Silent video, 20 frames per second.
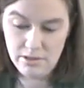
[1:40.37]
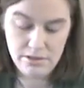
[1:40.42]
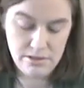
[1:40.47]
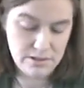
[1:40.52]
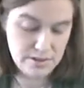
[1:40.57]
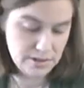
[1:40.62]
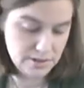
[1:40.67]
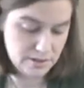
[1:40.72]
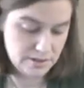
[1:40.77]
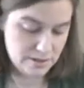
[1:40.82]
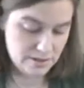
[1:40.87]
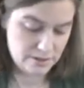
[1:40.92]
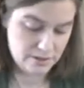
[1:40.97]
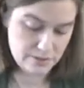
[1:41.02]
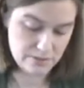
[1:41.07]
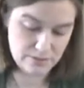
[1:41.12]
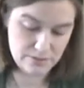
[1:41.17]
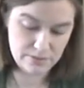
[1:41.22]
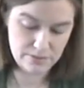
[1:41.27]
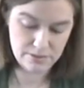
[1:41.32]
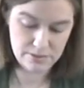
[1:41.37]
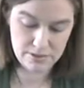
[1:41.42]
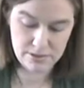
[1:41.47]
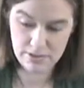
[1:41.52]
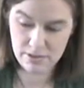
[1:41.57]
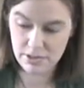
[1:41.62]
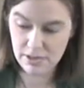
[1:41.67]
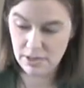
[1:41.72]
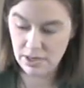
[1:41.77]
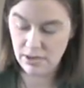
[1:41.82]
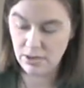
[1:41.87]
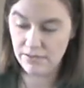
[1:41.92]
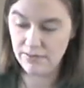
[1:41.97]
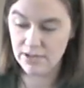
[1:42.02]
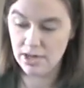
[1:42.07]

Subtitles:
So now I've